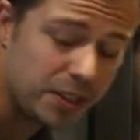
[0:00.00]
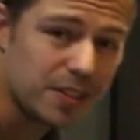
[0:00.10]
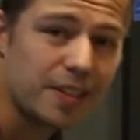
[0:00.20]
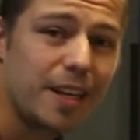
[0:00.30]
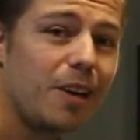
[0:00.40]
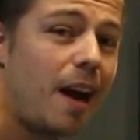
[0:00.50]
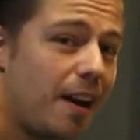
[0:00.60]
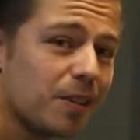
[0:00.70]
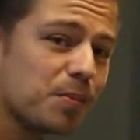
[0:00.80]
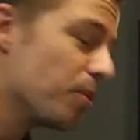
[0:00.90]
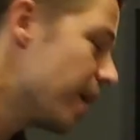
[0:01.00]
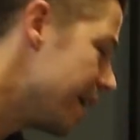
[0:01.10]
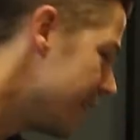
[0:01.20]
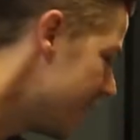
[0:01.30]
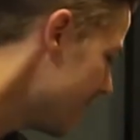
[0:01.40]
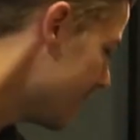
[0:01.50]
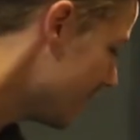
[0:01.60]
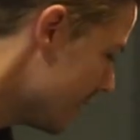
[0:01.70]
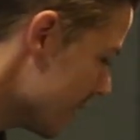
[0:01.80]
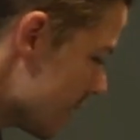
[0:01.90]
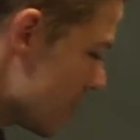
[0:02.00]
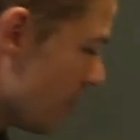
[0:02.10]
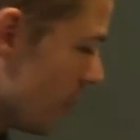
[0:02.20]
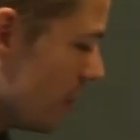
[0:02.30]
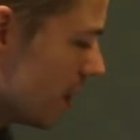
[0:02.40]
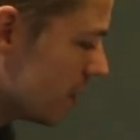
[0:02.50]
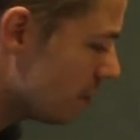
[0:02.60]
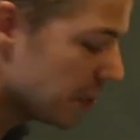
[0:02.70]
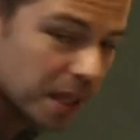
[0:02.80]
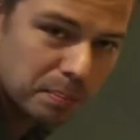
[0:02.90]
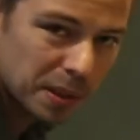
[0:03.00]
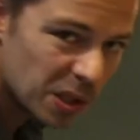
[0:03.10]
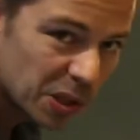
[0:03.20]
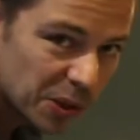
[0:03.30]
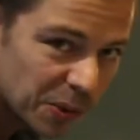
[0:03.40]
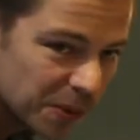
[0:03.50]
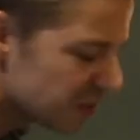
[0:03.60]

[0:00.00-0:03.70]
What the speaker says: just like our house bread, this is pretty much a big balloon.